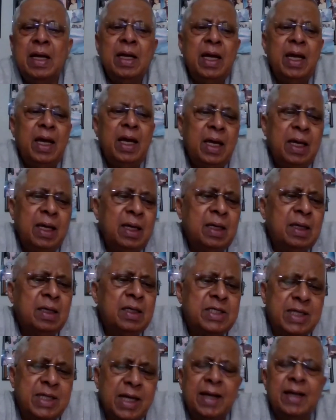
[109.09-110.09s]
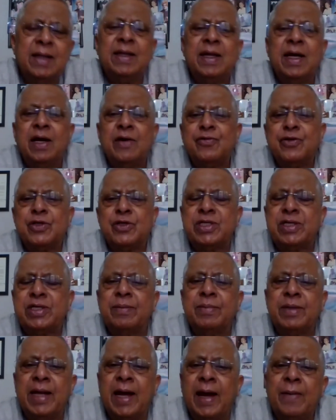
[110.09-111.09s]
He stayed there for
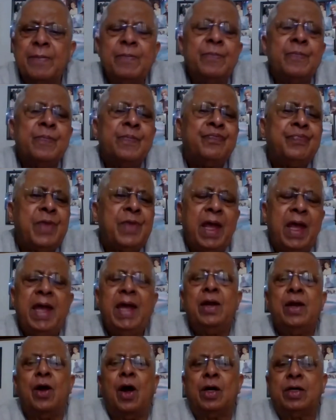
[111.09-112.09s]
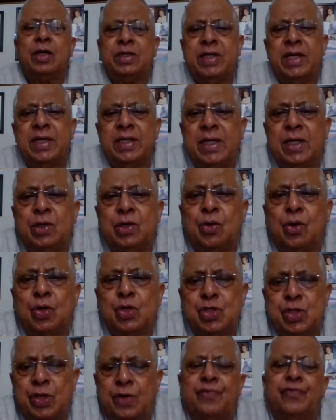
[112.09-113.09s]
some time. He knocked at the
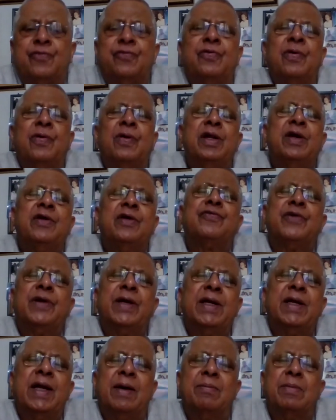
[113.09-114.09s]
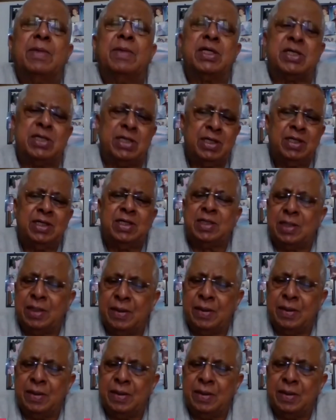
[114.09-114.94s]
doors of different embassies.